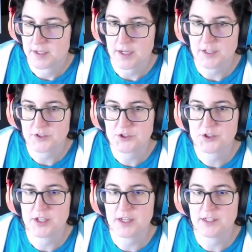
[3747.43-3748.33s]
Each
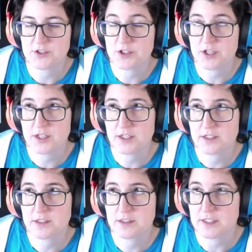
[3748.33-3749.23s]

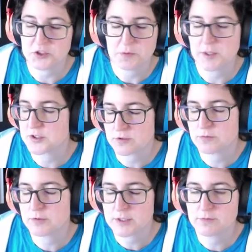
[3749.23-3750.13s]
monster
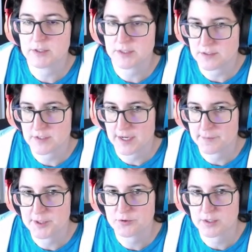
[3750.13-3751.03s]
will receive
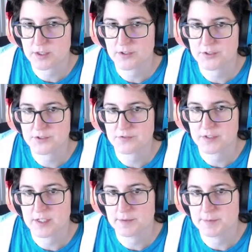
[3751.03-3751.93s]
damage regardless of
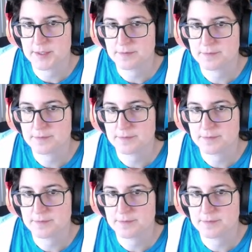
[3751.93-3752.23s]
the element.